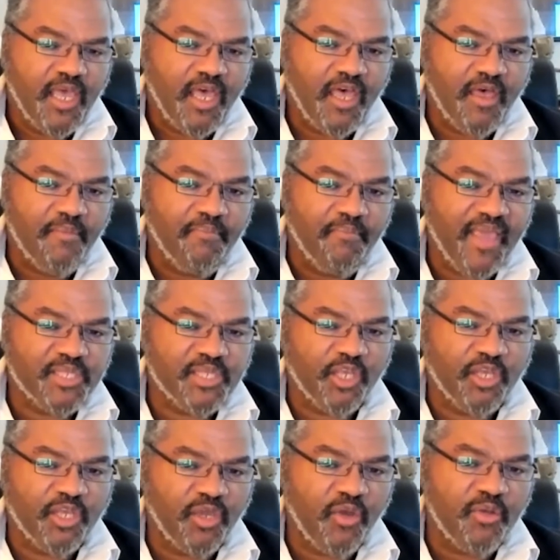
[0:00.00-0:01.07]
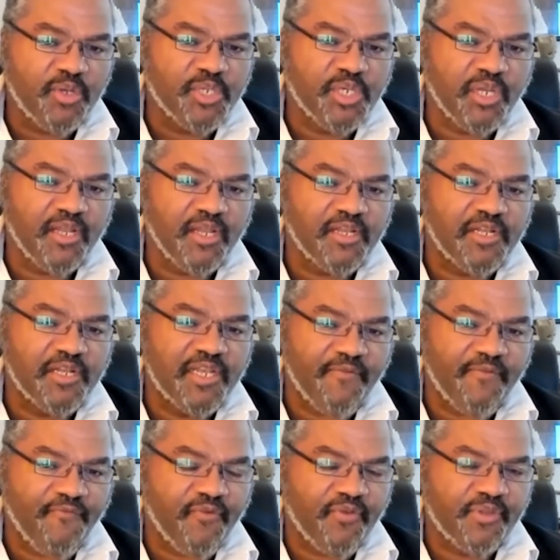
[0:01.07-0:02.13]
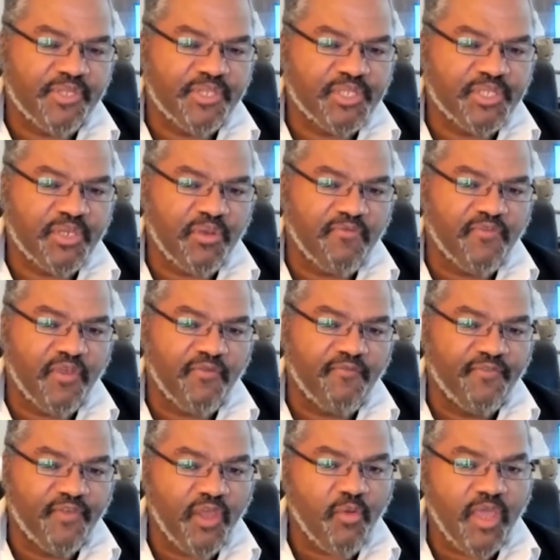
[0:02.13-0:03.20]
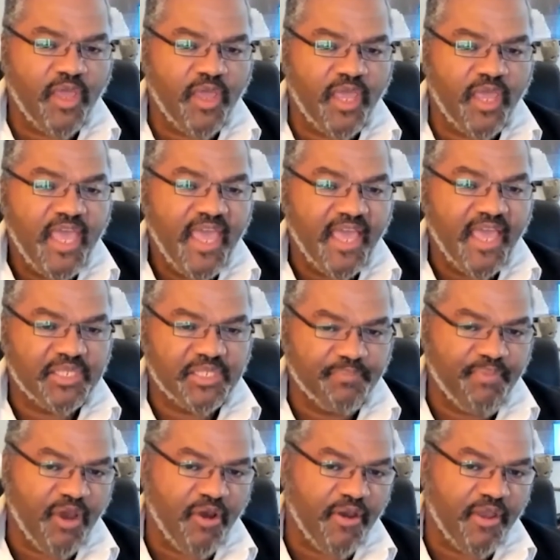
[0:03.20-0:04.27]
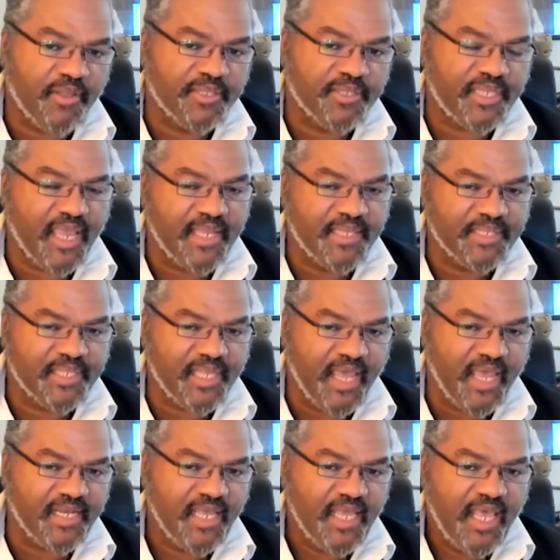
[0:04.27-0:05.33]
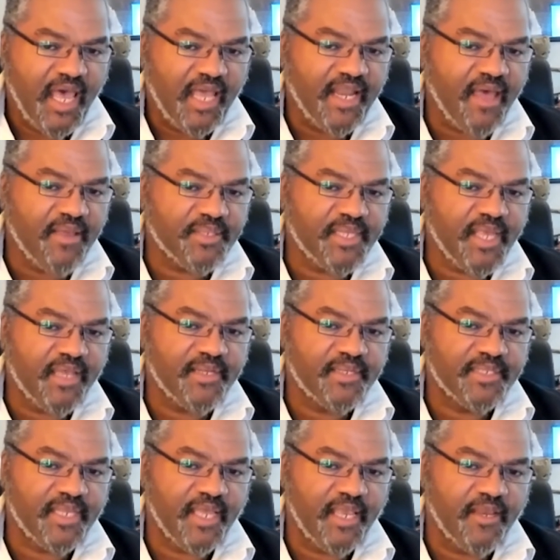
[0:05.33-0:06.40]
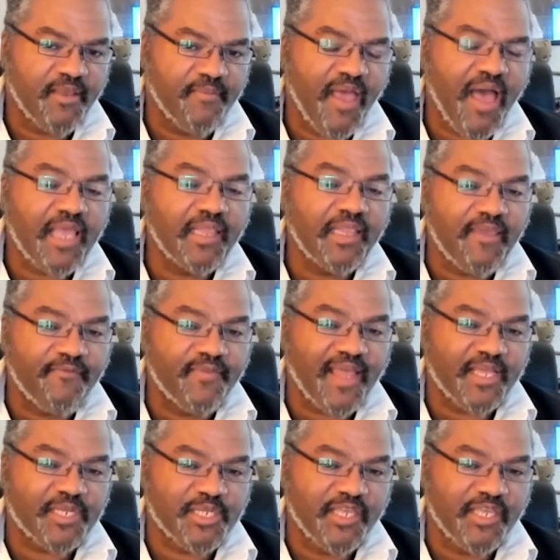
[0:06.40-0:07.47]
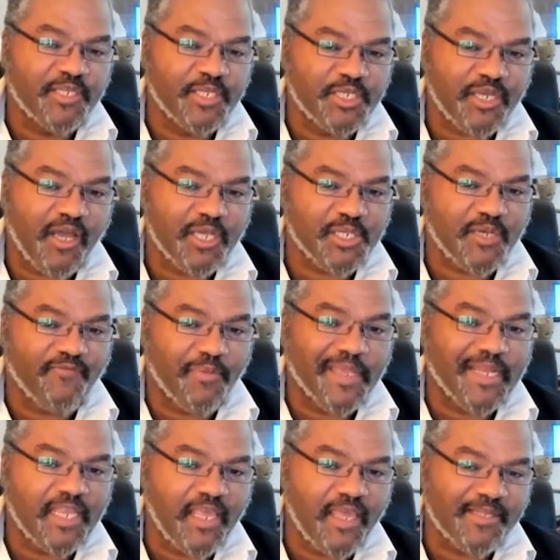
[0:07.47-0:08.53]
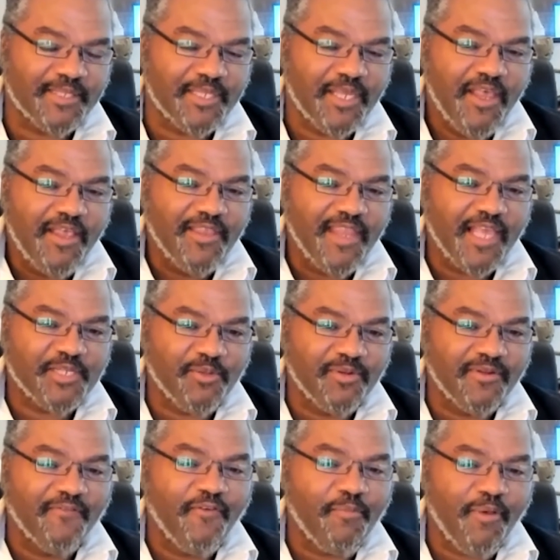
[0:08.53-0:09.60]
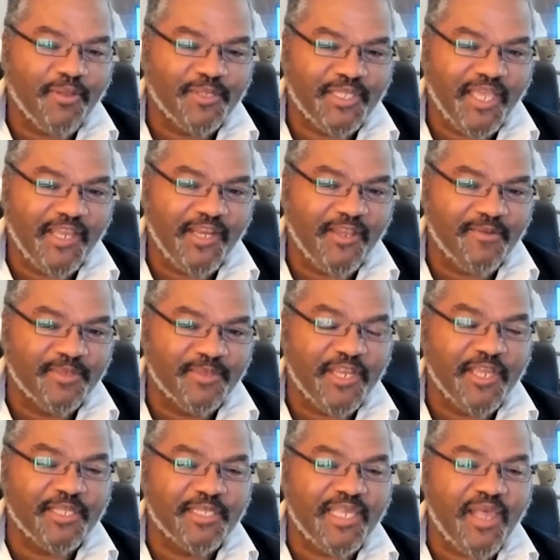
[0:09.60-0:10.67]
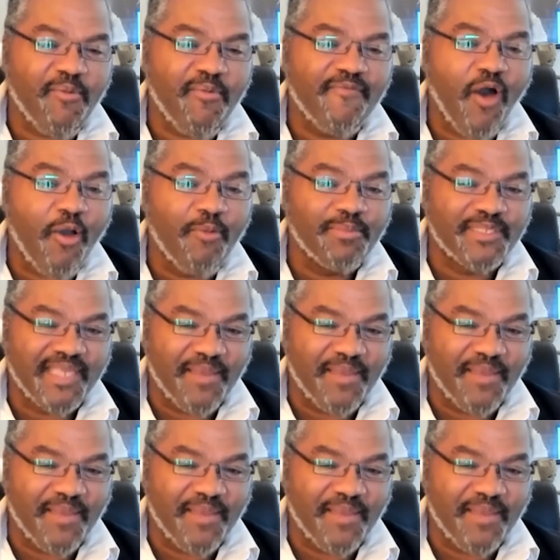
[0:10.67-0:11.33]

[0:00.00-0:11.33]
makes a huge difference to the viewing experience inside and outside the stadium. Now, I lived actually in Sharjah for many years, next to one of the football stadiums, and you could tell when the home team